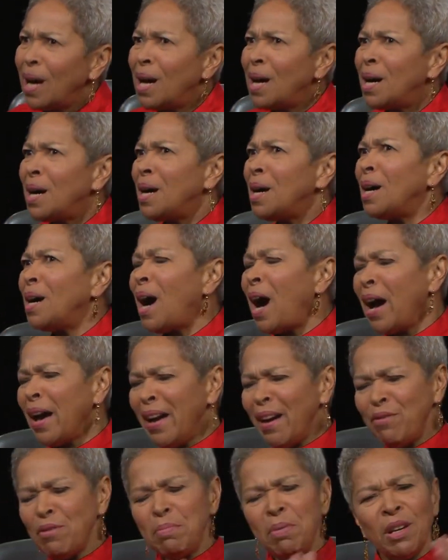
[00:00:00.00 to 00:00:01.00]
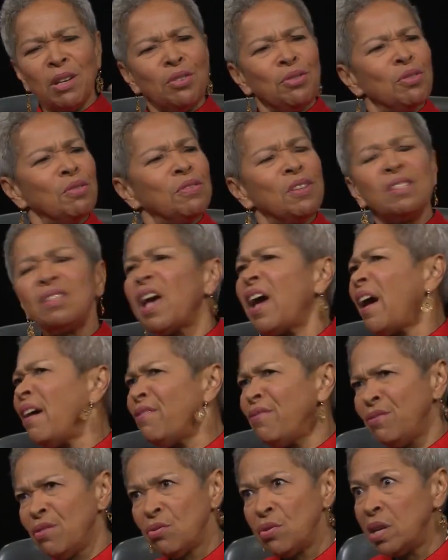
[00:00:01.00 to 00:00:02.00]
Uh, I have a picture of this
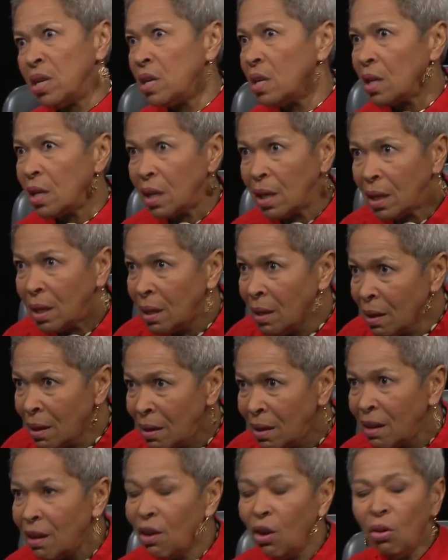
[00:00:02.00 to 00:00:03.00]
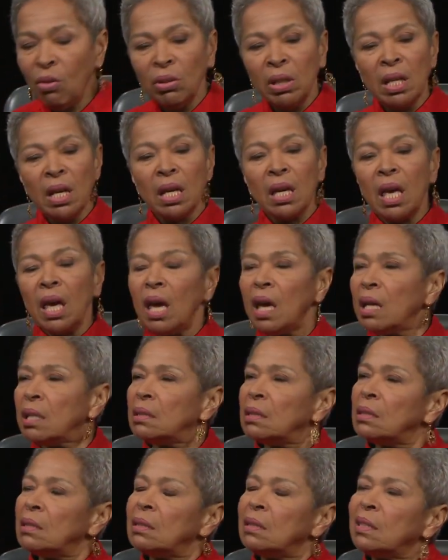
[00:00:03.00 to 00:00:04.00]
Afro-Indian holding a
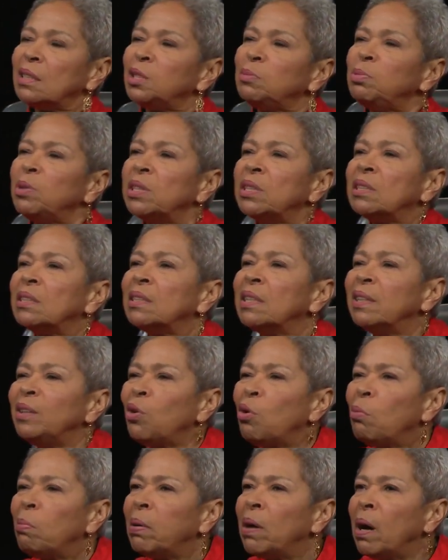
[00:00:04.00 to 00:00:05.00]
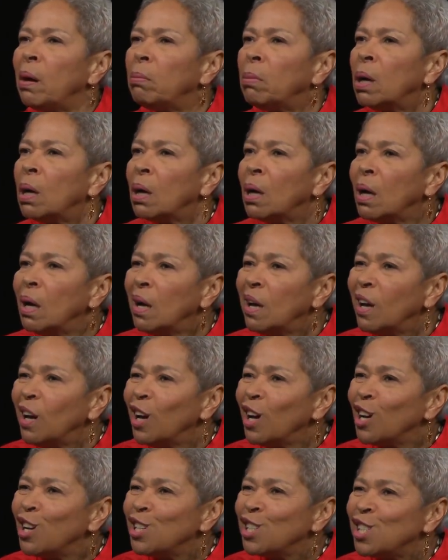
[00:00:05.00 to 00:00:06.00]
cake that says President Obama,
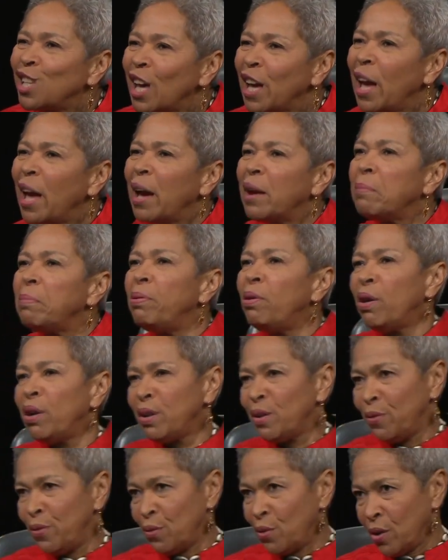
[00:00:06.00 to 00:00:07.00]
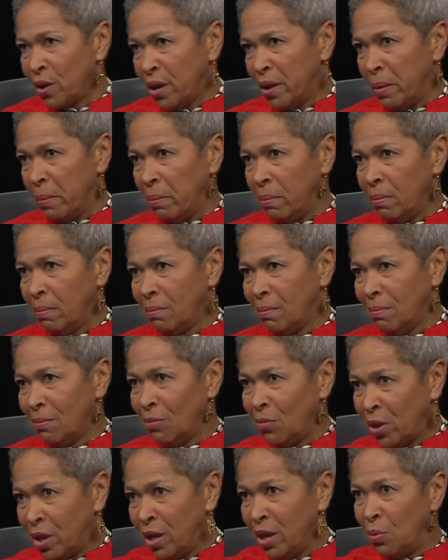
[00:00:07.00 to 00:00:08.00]
because uh-huh. they had a party for him yeah.
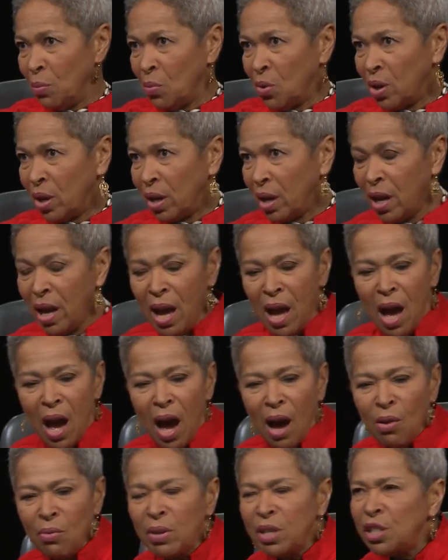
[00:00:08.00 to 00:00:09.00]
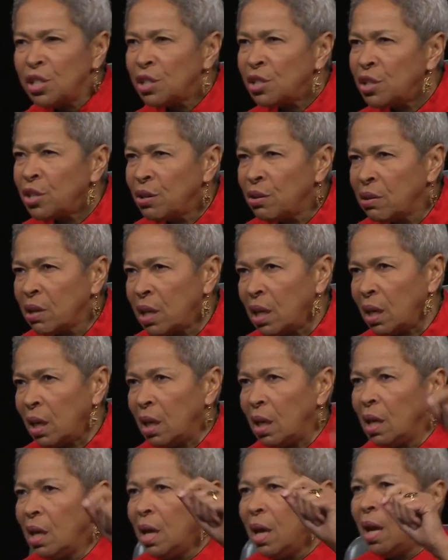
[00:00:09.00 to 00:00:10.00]
when he won. Yeah. I went to
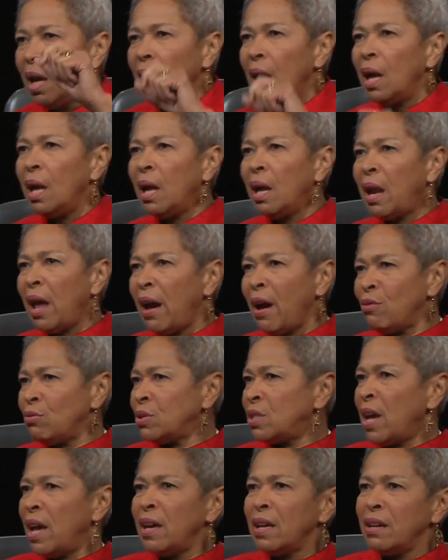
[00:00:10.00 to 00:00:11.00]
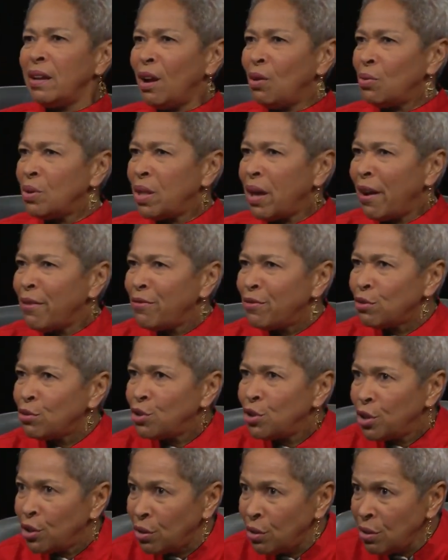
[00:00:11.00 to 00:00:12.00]
Turkey, and I was hanging out with
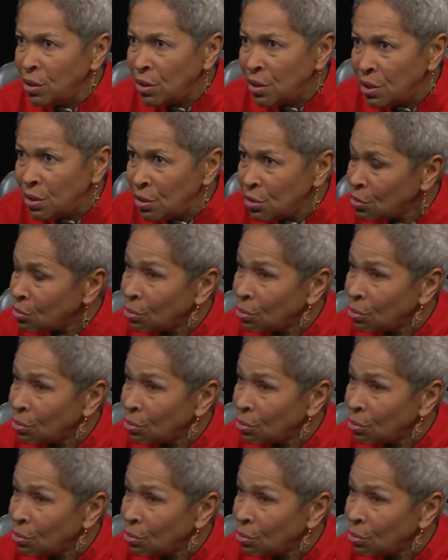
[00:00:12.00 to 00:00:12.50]
Afro-Turks mm-hmm.